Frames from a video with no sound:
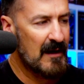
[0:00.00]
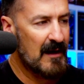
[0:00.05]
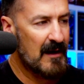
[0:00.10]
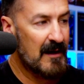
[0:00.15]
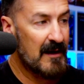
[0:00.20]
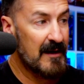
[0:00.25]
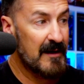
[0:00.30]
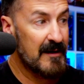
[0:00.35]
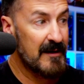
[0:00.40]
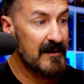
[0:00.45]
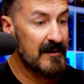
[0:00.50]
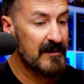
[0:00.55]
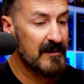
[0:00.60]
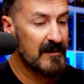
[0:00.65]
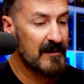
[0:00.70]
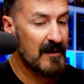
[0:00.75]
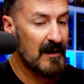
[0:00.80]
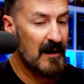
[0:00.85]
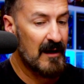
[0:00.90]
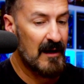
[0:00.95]
I
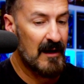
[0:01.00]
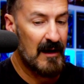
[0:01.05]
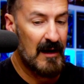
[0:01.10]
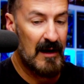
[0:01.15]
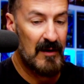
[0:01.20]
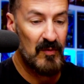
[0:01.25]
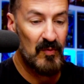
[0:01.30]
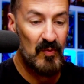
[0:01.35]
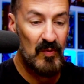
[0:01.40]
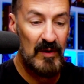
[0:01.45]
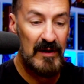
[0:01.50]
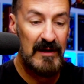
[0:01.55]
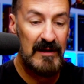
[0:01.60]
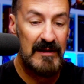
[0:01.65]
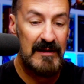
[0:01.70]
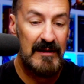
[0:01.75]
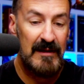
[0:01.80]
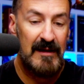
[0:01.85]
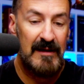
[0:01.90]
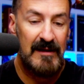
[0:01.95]

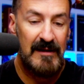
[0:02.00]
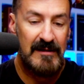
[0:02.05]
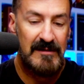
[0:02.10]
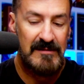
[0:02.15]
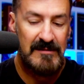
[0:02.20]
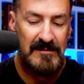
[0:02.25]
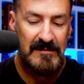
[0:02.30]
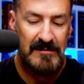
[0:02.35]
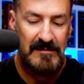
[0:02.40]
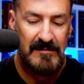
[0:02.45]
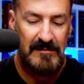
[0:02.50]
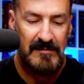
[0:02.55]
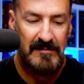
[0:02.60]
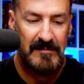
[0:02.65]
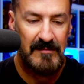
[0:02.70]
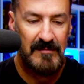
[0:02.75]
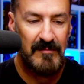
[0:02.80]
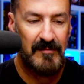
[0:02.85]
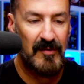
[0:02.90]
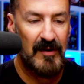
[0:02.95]
really liked
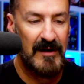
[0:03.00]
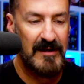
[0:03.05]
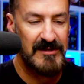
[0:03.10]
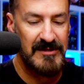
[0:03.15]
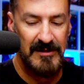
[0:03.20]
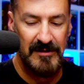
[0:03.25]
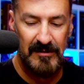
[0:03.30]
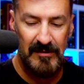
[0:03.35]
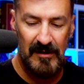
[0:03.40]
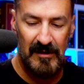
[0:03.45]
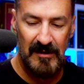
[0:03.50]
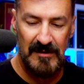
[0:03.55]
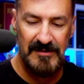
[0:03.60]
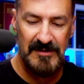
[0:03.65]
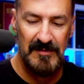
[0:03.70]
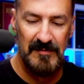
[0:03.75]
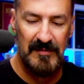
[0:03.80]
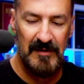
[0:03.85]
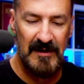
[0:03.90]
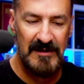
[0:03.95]
Branch and Claw.
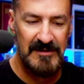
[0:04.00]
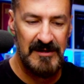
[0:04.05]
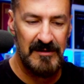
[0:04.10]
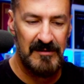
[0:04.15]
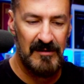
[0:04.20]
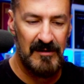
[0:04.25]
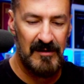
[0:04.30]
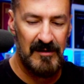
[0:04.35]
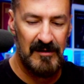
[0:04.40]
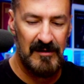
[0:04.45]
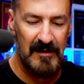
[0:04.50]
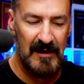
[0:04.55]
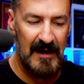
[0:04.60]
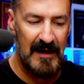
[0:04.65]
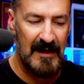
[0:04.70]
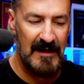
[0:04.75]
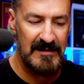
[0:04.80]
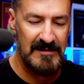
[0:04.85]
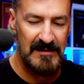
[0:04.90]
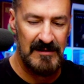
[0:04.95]
So Branch and Claw
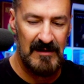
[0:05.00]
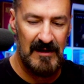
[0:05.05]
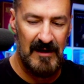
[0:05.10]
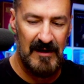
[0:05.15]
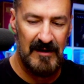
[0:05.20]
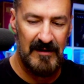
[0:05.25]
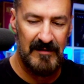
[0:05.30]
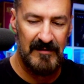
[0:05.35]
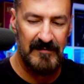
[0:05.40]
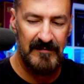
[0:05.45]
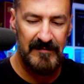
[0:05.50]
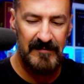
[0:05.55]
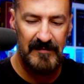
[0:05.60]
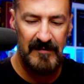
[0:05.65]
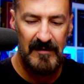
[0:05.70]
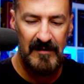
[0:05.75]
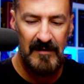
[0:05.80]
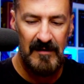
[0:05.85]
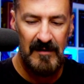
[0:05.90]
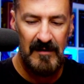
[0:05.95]
adds a lot of
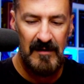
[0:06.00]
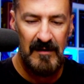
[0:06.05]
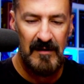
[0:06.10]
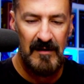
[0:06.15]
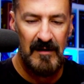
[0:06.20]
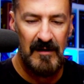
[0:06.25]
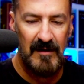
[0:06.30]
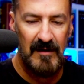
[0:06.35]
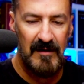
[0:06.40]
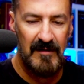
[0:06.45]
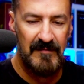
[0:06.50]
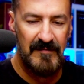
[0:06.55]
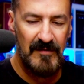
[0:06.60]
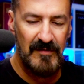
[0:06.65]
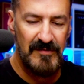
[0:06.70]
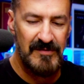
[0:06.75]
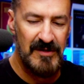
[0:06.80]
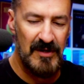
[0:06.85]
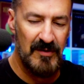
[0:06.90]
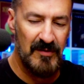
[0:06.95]

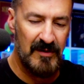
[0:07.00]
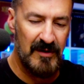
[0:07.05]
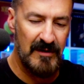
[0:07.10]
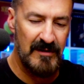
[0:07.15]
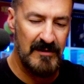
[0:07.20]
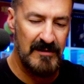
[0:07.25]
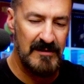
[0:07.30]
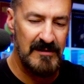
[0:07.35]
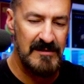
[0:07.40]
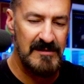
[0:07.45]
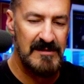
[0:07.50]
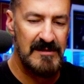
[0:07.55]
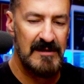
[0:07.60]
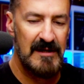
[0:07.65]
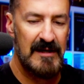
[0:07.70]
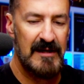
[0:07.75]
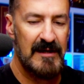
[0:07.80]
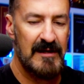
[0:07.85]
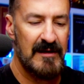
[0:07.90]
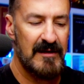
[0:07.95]
new tokens,
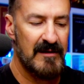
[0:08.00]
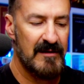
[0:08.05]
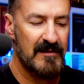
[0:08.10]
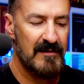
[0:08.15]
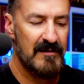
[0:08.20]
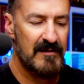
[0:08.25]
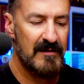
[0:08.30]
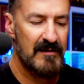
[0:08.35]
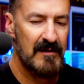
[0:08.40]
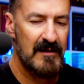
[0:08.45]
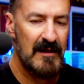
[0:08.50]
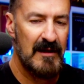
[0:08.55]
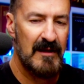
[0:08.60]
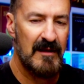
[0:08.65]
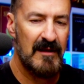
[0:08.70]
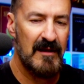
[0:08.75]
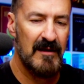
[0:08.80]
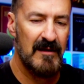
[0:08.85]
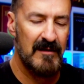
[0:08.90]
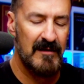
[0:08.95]
and
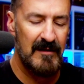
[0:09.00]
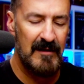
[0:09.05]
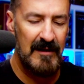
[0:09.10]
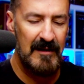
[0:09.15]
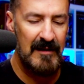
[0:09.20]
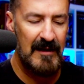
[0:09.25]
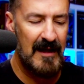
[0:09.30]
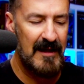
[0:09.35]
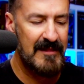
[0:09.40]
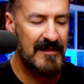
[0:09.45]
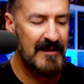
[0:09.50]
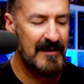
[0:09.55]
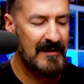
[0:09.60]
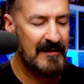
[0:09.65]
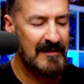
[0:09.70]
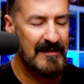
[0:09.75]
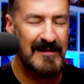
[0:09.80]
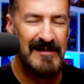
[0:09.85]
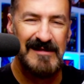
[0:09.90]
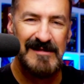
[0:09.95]
I
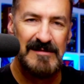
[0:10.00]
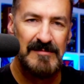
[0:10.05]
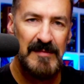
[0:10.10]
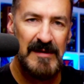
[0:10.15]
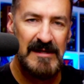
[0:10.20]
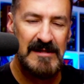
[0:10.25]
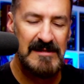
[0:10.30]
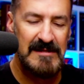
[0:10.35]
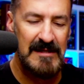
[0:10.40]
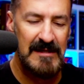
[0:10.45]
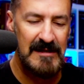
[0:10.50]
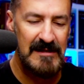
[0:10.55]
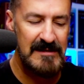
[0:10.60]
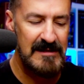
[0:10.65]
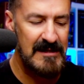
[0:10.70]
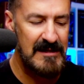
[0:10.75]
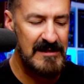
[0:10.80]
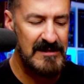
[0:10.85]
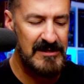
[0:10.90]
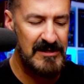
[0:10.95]
think this makes things
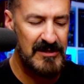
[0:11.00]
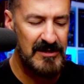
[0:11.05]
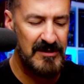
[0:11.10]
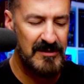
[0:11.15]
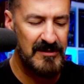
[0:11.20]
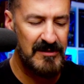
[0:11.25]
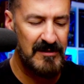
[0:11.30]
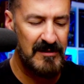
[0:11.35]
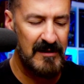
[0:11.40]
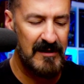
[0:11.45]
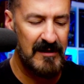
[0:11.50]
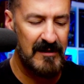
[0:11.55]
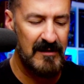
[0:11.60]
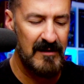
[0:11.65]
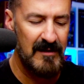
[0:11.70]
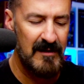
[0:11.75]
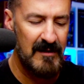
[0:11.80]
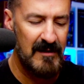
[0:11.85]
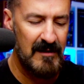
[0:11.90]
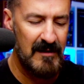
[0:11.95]
easier. Like
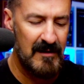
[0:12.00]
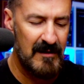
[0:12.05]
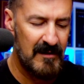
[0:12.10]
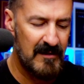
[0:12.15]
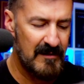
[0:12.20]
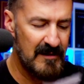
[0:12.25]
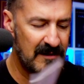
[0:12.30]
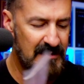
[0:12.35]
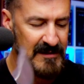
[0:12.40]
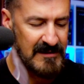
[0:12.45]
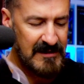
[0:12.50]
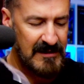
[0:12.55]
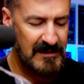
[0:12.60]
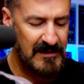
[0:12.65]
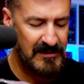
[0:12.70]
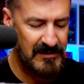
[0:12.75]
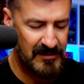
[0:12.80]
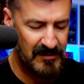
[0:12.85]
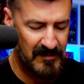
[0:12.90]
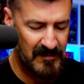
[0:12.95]
the
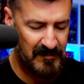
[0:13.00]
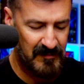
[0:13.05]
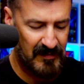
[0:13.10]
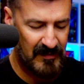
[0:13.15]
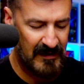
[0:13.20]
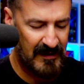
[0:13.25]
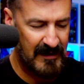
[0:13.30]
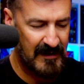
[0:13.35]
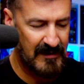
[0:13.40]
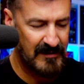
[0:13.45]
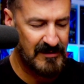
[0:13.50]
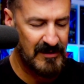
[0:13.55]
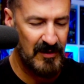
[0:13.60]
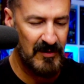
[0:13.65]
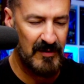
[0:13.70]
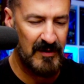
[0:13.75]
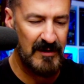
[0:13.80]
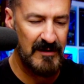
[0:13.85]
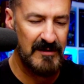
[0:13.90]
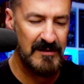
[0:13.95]
disease or plague
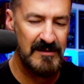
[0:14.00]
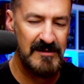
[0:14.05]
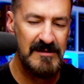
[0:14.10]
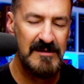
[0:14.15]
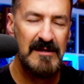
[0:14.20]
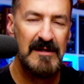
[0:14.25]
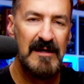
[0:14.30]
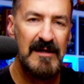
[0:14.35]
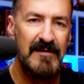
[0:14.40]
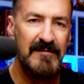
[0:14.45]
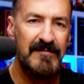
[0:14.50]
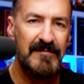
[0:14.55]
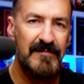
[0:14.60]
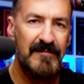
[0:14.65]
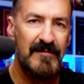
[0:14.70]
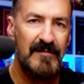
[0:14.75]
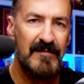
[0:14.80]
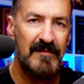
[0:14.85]
tokens, if